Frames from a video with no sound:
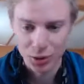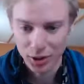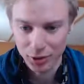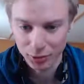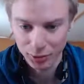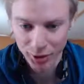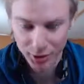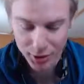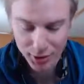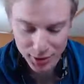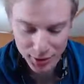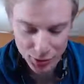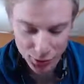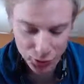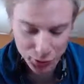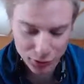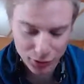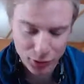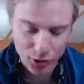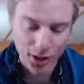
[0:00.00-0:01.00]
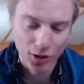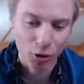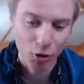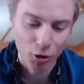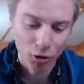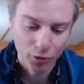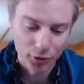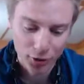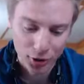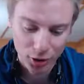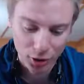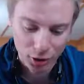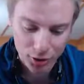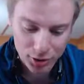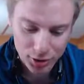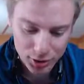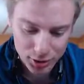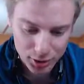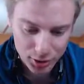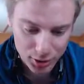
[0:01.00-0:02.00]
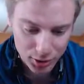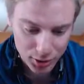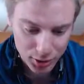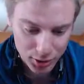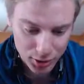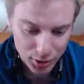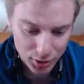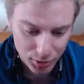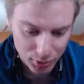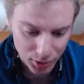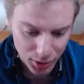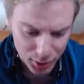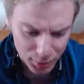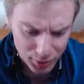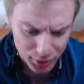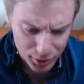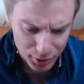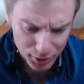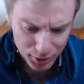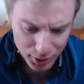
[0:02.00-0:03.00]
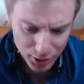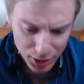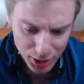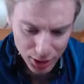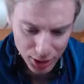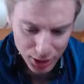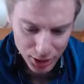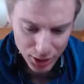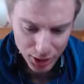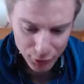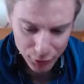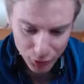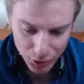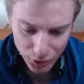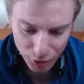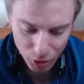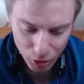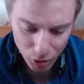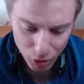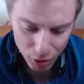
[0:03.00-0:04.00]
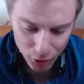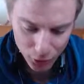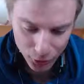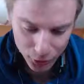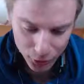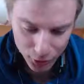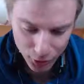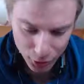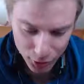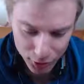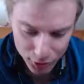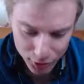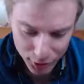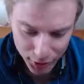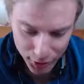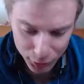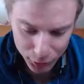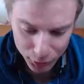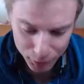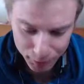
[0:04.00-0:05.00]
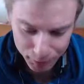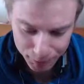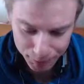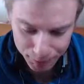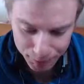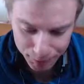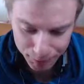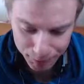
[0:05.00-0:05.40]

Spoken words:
as well, right? And so if you get all of the cards, what happened? If you get all those cards down,